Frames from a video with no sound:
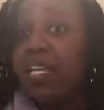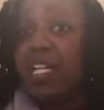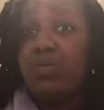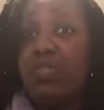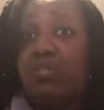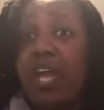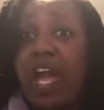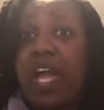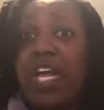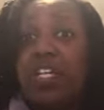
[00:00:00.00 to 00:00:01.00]
And that's what you
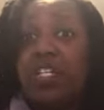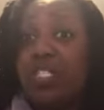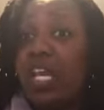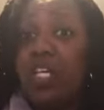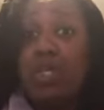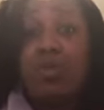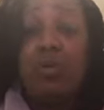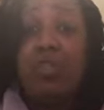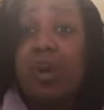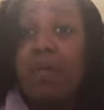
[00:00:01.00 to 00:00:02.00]
got. She said, you
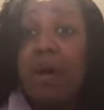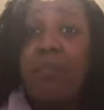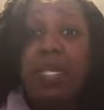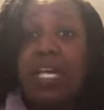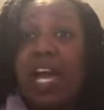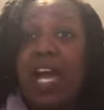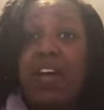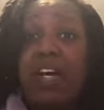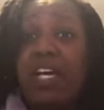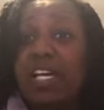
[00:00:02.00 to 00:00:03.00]
don't talk about me
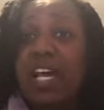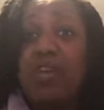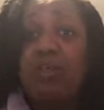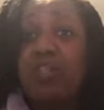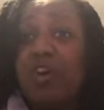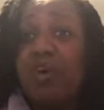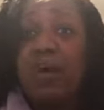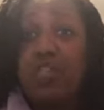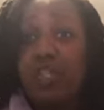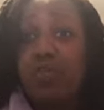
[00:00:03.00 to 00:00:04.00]
and I don't talk
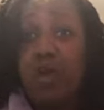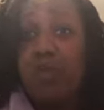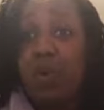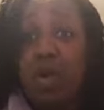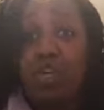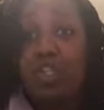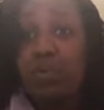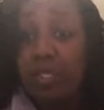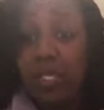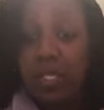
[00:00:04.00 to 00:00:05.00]
about you. I won't hurt
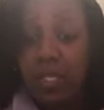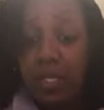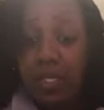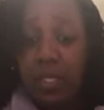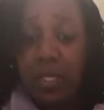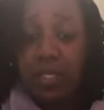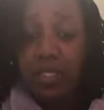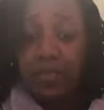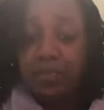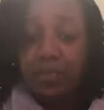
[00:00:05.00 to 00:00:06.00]
you then.
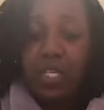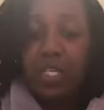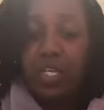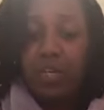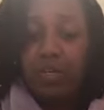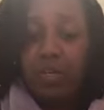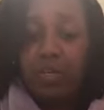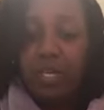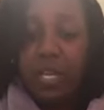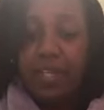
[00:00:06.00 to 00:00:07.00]
And they agreed
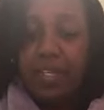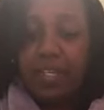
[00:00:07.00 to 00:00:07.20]
on that.